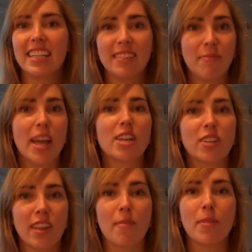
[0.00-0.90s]
Make
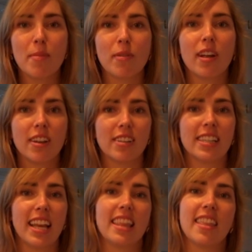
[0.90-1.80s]
sure that people
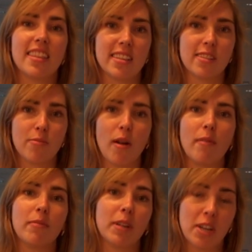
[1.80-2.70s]
understand that this is a
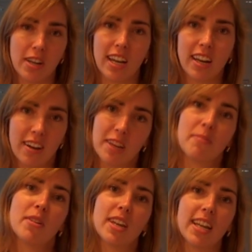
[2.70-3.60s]
problem occurring in our
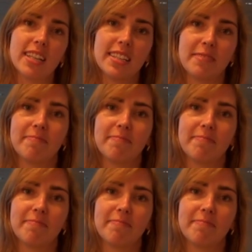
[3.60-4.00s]
communities.